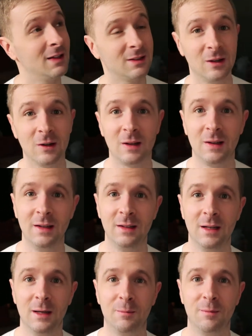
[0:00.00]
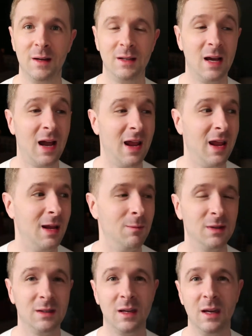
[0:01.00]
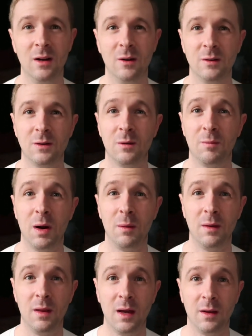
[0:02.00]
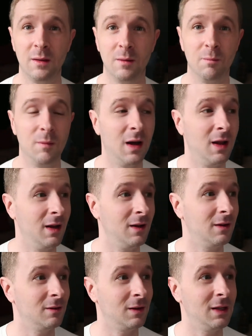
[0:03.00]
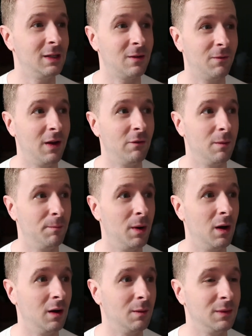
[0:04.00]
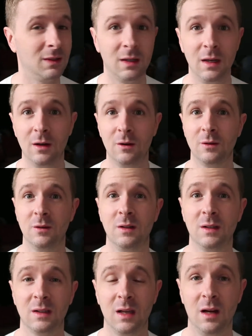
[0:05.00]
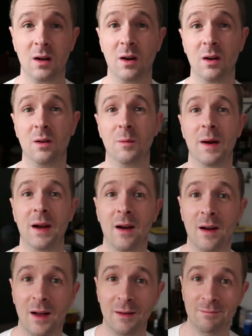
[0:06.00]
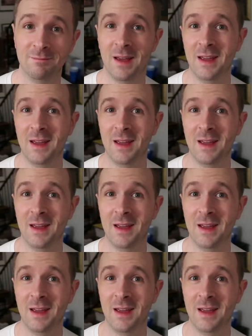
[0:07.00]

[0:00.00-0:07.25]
that's all cleaned up. I, I, hate mosquitoes. They're probably like my least favorite bug. Mosquitoes are just like, oh my God.